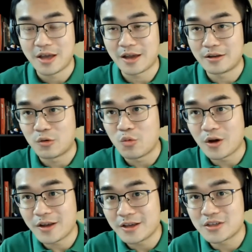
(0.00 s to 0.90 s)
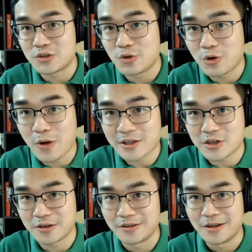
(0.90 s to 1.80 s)
And uh, what is your
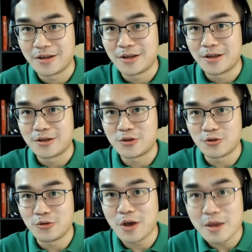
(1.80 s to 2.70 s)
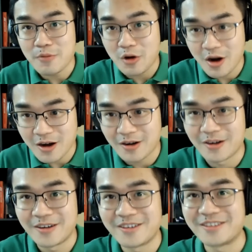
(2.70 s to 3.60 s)
question to him or her?